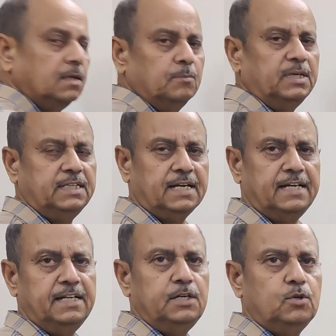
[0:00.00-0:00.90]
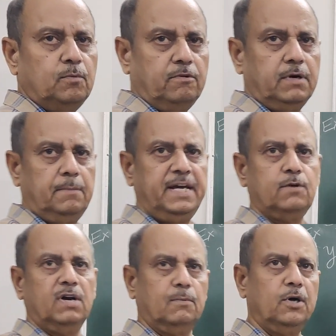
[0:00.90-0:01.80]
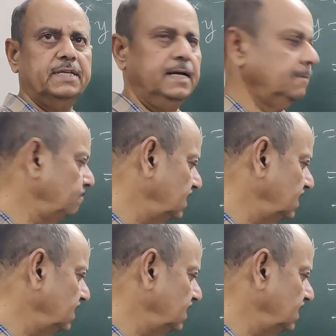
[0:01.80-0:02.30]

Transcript: But here I need to make one more thing,